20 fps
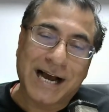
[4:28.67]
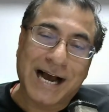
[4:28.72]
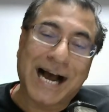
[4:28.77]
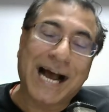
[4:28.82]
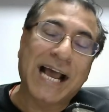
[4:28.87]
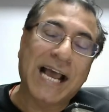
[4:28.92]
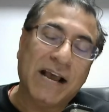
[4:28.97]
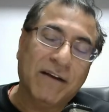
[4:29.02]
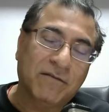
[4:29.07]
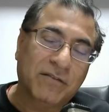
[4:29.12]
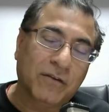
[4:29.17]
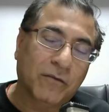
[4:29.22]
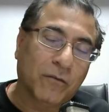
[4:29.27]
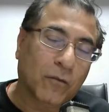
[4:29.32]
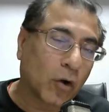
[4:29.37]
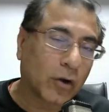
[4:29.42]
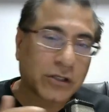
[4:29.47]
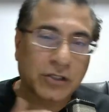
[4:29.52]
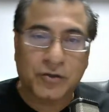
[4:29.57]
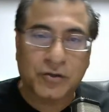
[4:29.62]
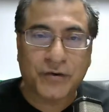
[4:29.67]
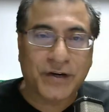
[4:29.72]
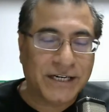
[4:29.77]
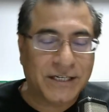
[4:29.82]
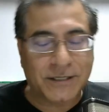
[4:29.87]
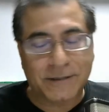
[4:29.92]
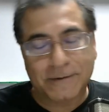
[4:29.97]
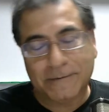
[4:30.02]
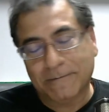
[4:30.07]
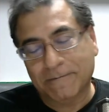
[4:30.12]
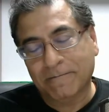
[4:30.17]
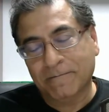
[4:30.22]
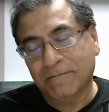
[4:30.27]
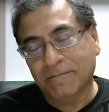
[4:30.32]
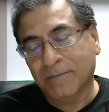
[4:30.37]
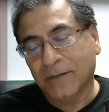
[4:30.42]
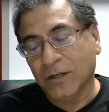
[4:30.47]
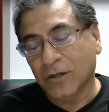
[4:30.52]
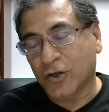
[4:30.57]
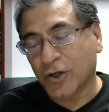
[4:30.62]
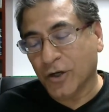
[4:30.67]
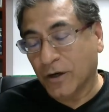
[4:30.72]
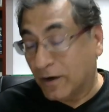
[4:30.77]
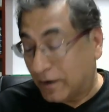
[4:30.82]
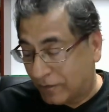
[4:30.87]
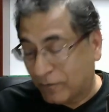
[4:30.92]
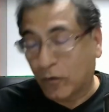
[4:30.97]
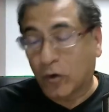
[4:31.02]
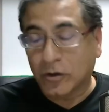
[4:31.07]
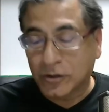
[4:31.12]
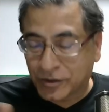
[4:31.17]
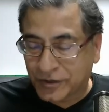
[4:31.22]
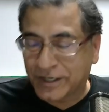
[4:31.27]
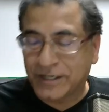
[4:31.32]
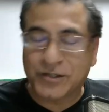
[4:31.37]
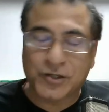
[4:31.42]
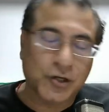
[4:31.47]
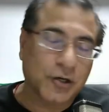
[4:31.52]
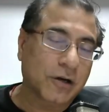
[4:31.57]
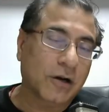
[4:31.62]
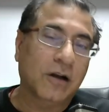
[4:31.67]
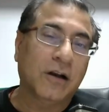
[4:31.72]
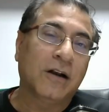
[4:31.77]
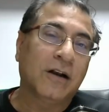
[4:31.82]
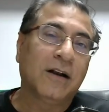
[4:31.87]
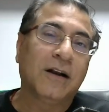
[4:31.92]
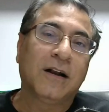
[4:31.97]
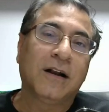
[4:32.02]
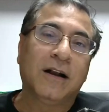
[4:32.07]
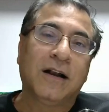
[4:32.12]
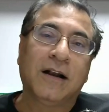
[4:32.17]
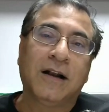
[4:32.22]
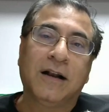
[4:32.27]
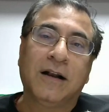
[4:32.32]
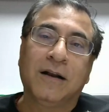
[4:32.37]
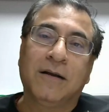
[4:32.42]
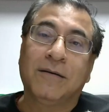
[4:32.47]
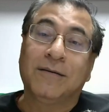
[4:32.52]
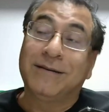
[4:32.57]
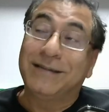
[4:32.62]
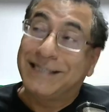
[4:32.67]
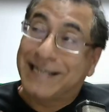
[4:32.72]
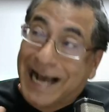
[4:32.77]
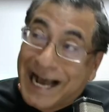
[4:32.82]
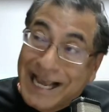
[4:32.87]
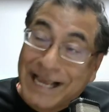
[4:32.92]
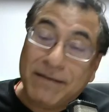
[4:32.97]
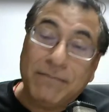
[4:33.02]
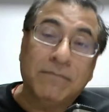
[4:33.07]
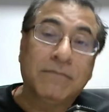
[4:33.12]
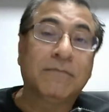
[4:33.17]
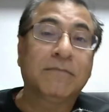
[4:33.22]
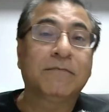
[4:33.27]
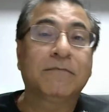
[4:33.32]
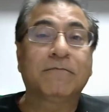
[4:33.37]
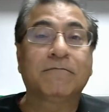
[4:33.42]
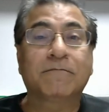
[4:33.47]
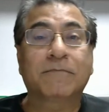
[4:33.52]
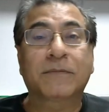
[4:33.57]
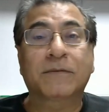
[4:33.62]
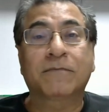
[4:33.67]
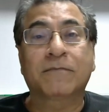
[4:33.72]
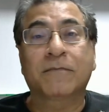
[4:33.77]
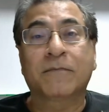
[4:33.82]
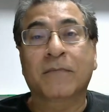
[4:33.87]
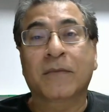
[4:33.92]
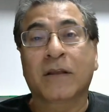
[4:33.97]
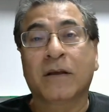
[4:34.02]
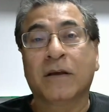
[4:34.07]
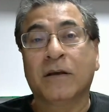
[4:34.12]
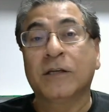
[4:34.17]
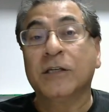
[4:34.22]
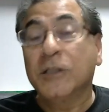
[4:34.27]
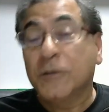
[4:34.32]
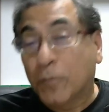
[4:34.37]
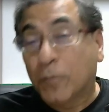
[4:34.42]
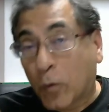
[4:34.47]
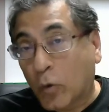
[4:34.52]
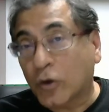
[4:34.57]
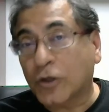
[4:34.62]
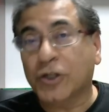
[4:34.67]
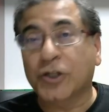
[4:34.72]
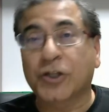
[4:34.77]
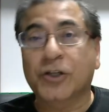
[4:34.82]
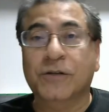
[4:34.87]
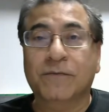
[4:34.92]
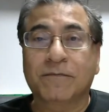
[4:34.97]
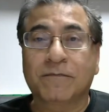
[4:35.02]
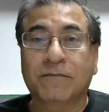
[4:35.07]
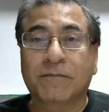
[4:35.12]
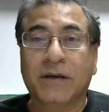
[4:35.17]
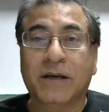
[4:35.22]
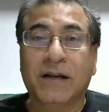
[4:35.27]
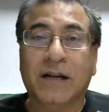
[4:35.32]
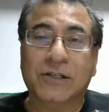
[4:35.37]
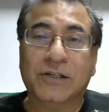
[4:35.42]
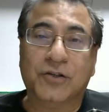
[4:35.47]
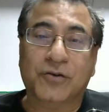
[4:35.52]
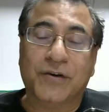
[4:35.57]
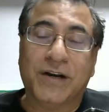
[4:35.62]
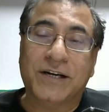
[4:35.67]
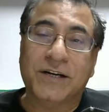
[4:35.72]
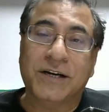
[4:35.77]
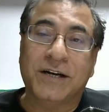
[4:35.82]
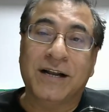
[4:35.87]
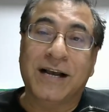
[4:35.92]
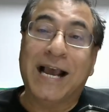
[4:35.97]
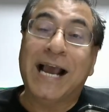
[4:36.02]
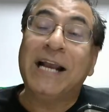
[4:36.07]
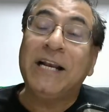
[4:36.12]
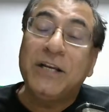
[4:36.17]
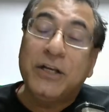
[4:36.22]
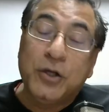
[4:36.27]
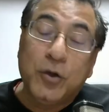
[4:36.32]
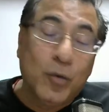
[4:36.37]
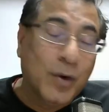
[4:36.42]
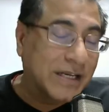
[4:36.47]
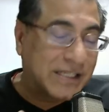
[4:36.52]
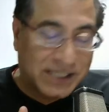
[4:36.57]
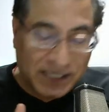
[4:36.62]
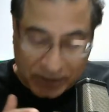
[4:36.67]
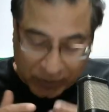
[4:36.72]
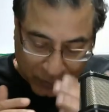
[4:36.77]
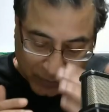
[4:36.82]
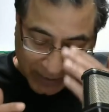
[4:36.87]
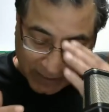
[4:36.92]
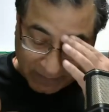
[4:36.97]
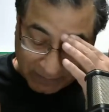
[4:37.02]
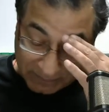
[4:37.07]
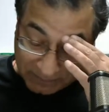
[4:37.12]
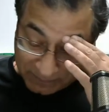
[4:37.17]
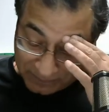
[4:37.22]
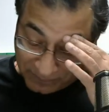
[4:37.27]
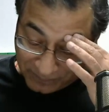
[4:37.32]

I have the Wall Street Journal, Time, Sports Illustrated, and USA Today."